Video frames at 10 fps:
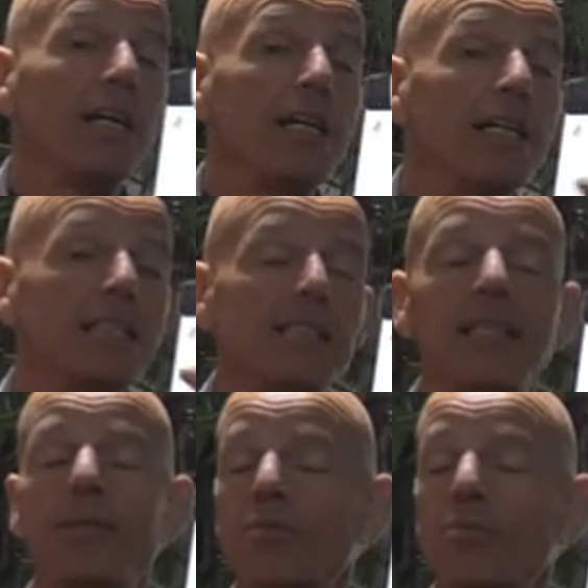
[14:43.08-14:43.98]
in little
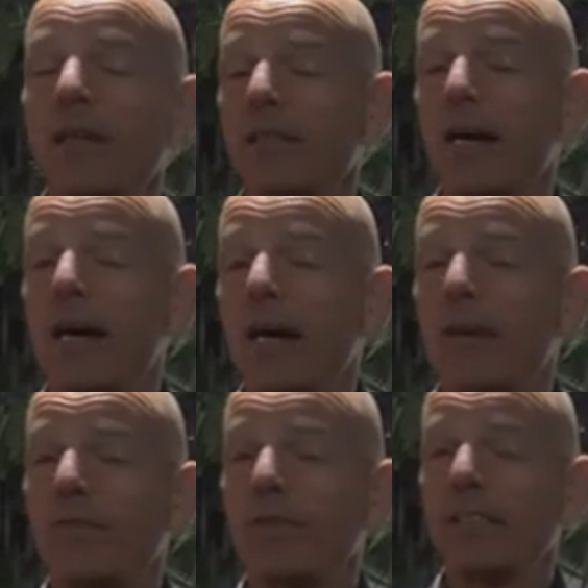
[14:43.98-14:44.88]
sips,
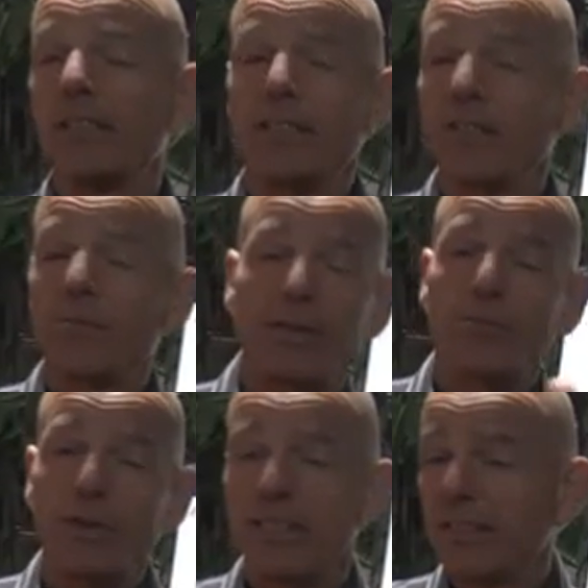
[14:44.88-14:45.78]
1.5 liters,
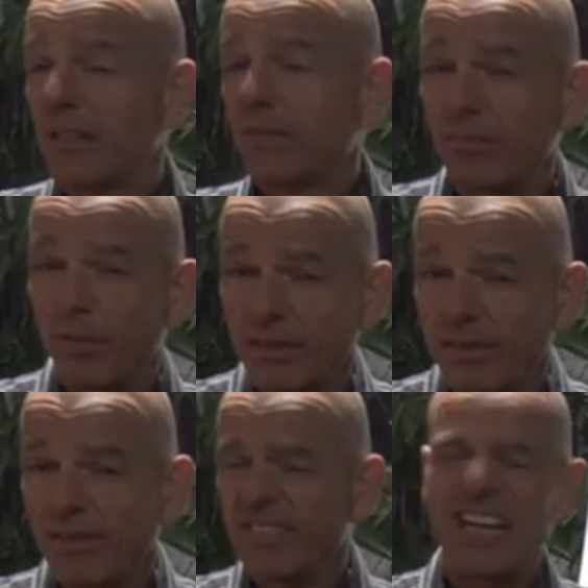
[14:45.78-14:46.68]
1.6,
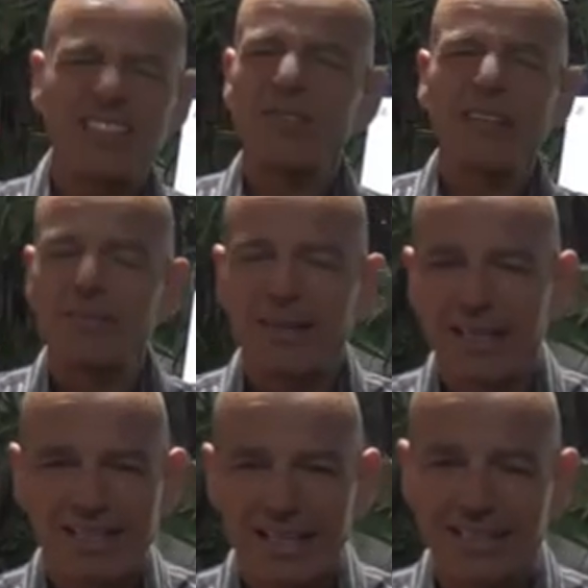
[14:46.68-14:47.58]
1.7. Doesn't really
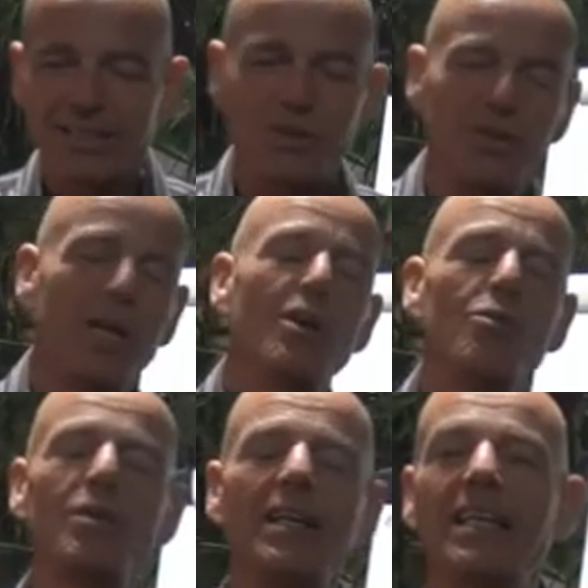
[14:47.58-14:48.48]
matter, guys. It's not
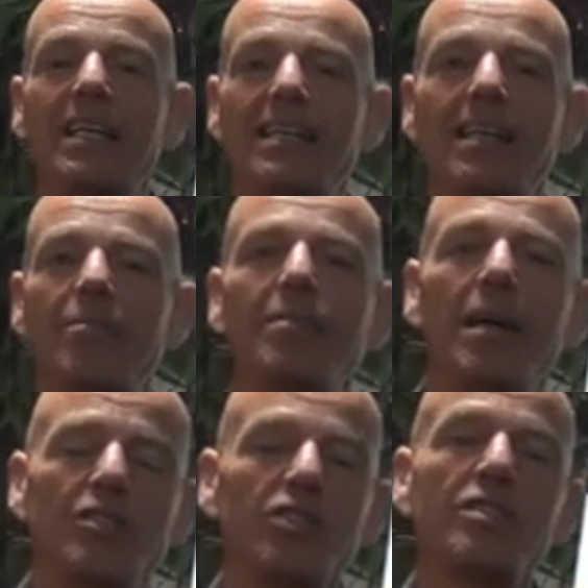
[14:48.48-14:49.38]
really a number.
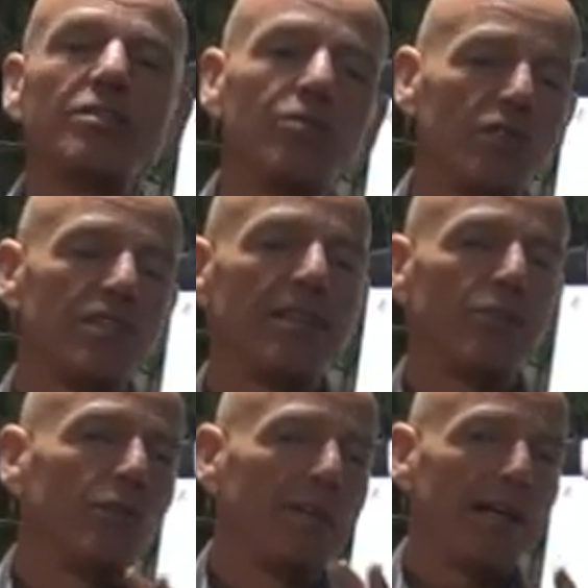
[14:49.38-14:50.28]
I just give
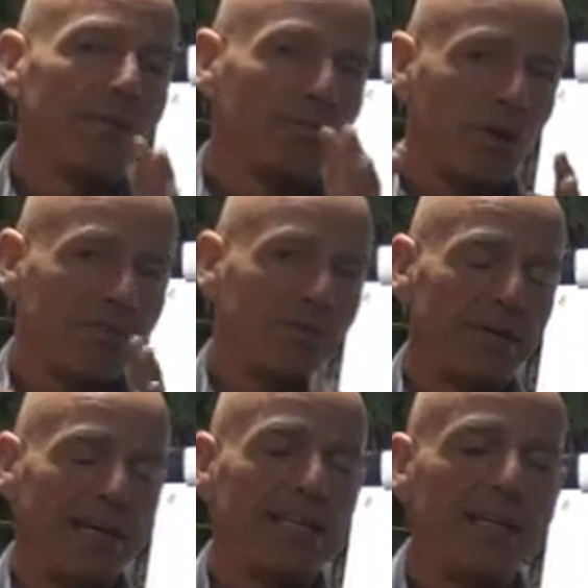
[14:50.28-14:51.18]
you an
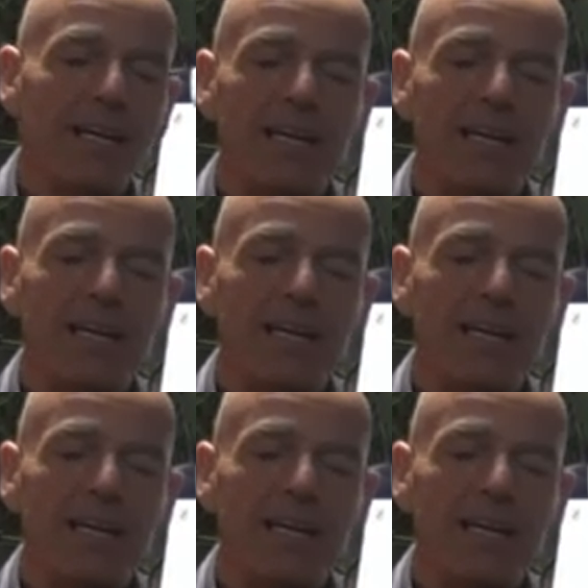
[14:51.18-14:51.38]
approximate